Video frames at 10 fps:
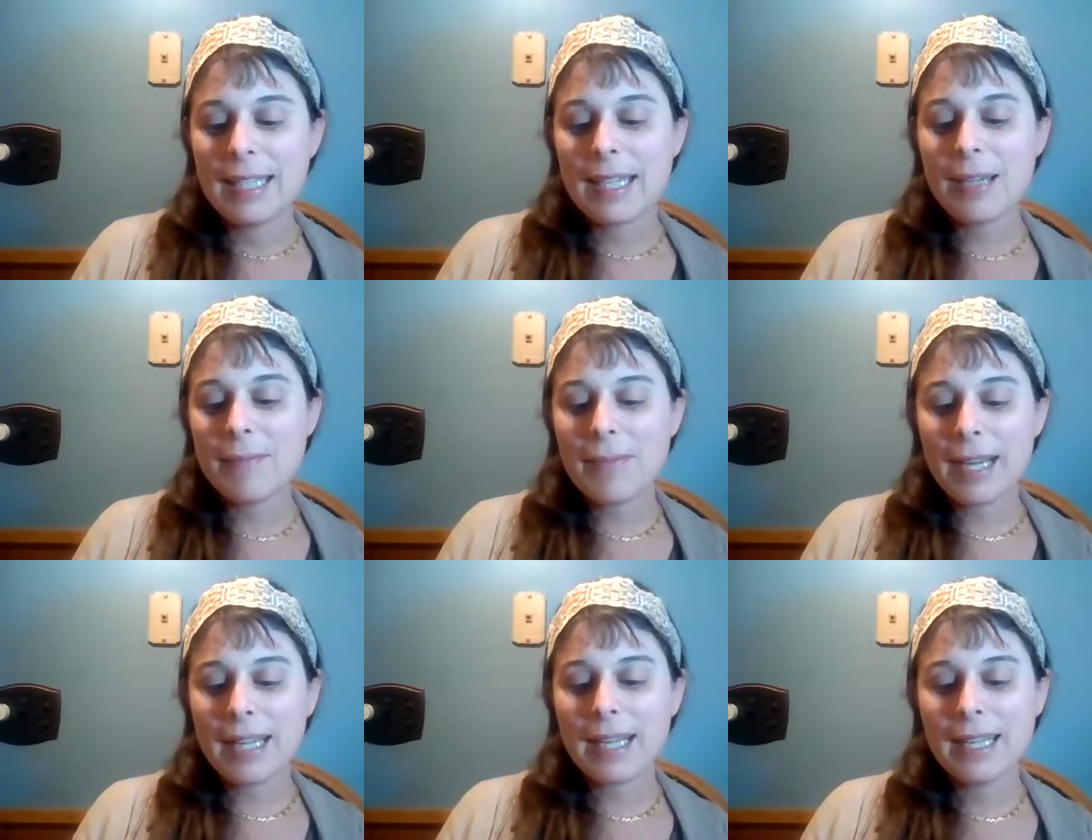
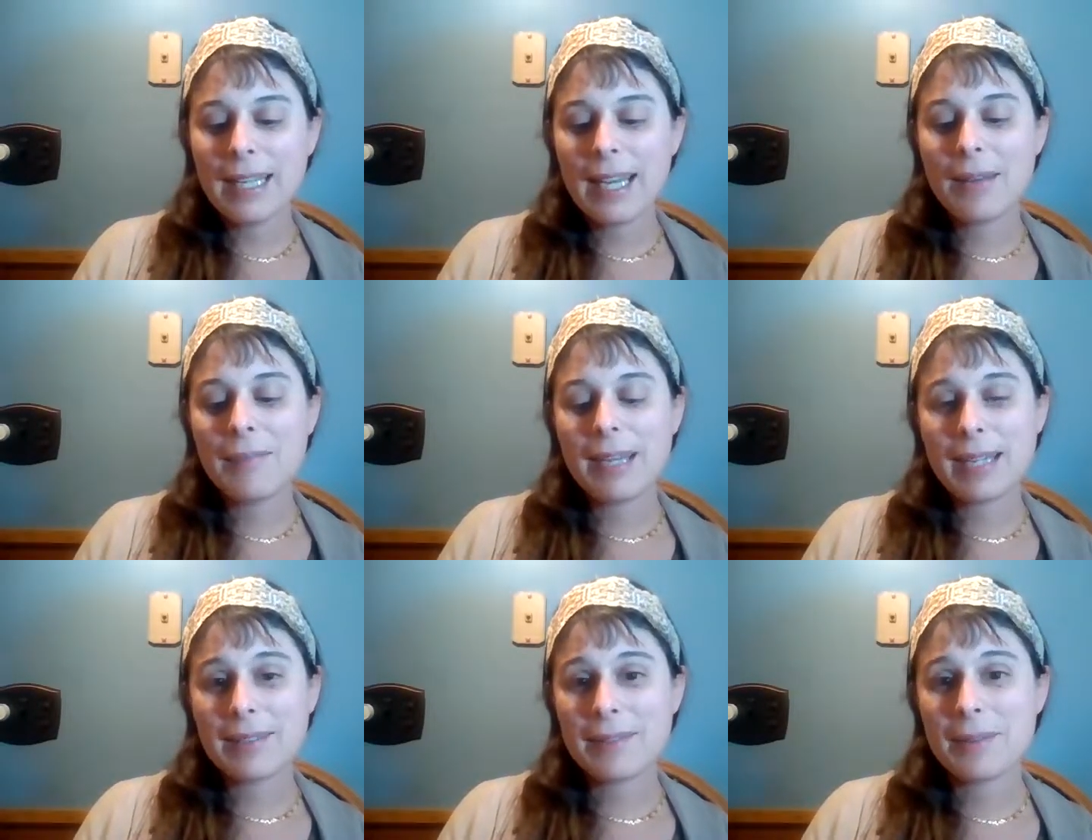Combine and
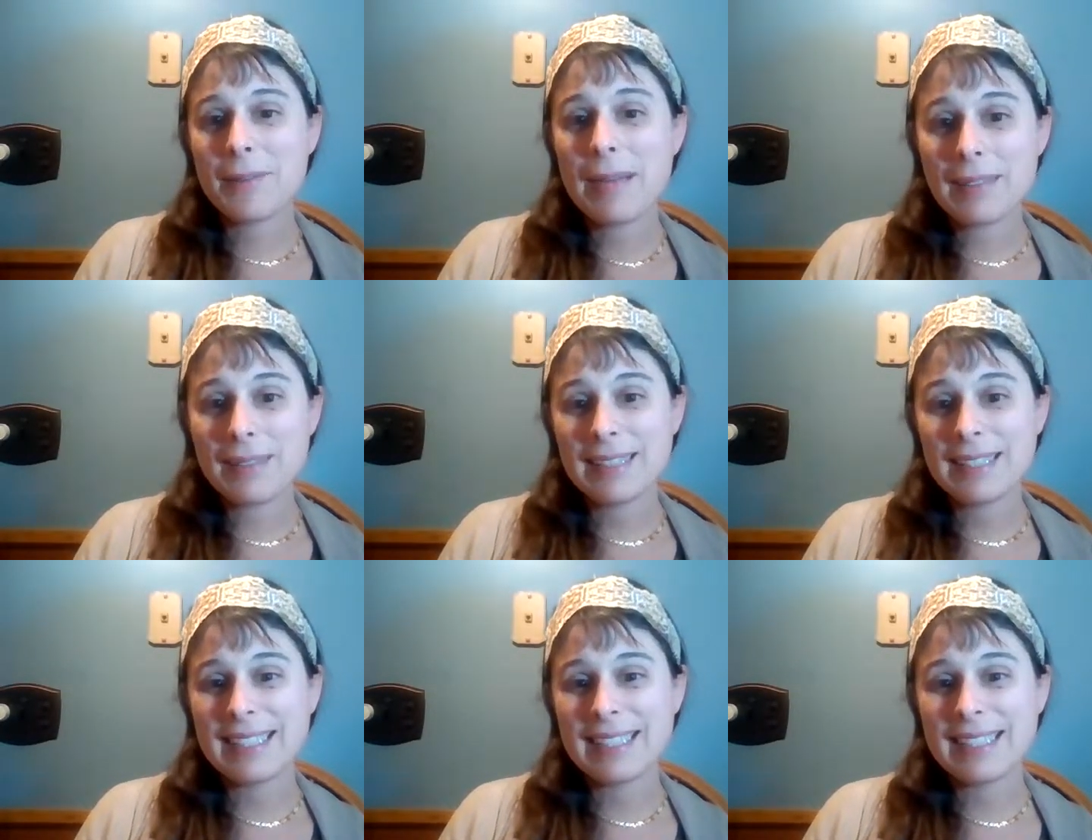mix well.